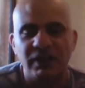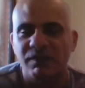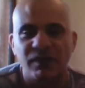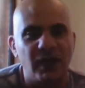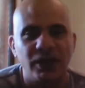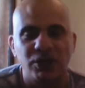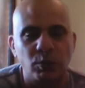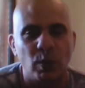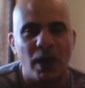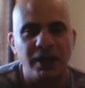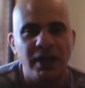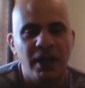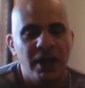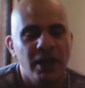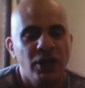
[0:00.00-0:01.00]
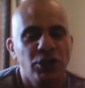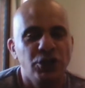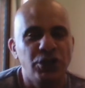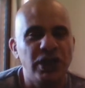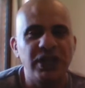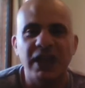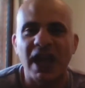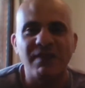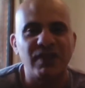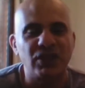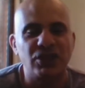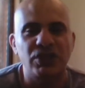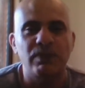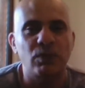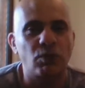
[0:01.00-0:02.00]
the first one, she gave it
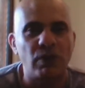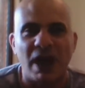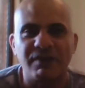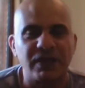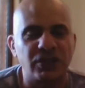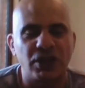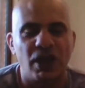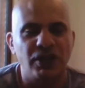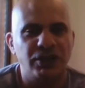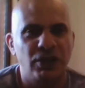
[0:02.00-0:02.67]
some gravitas.